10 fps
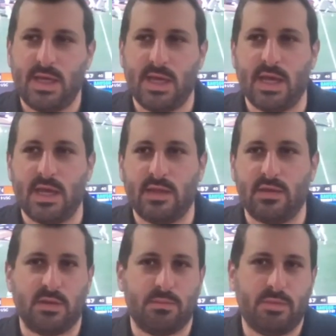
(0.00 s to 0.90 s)
and
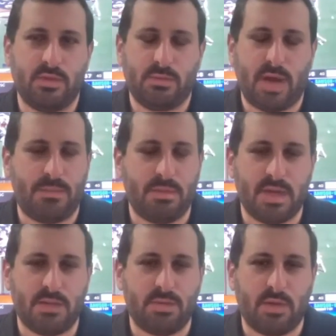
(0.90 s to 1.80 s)
that could pop the
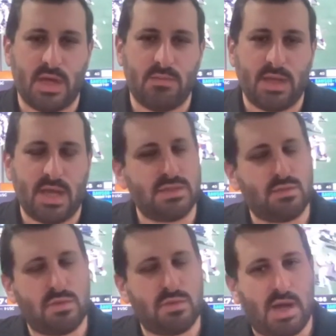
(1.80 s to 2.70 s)
big play, but he
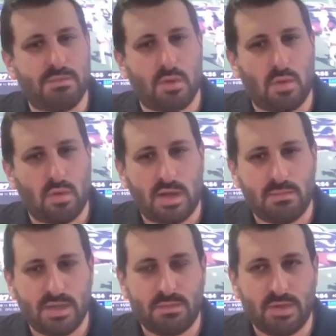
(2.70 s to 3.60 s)
hasn't really popped a whole lot
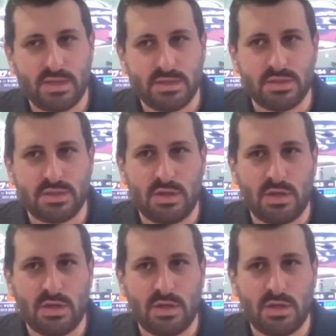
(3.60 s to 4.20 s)
of big plays this year,